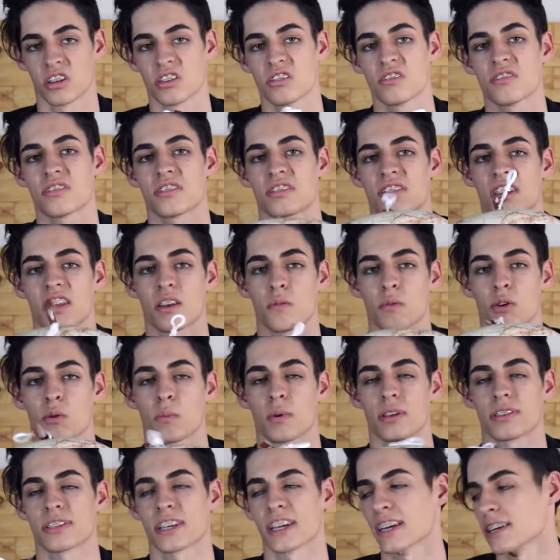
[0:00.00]
You can use this anywhere you
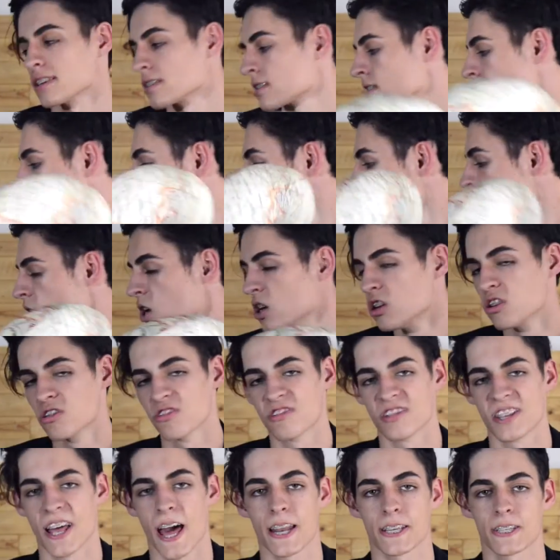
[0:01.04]
want, I guess.
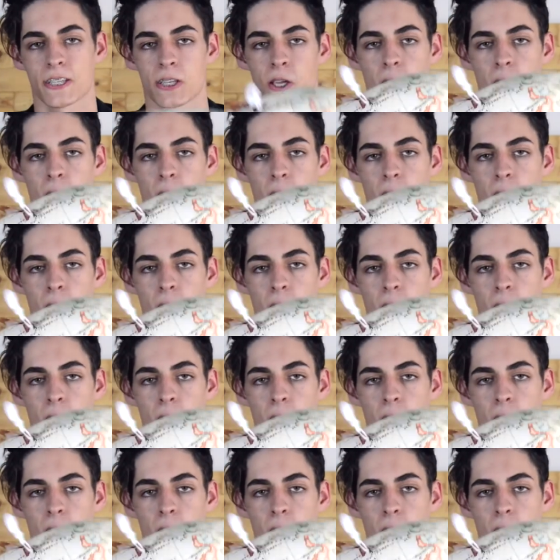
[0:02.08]
So that is